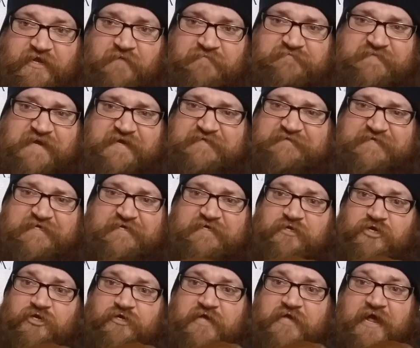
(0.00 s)
back as, like, a
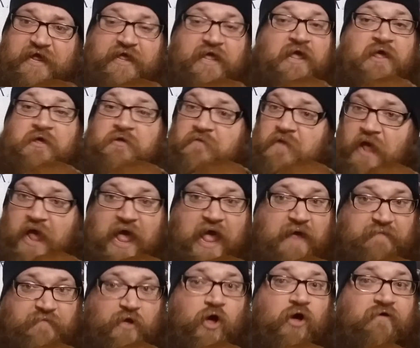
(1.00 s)
good guy,
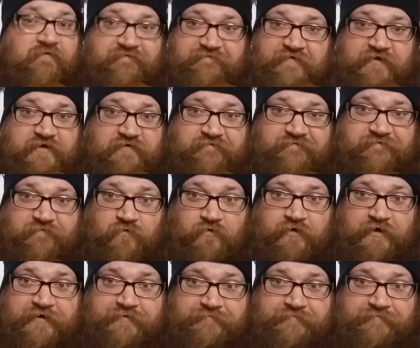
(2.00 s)
I'm all fucking for it.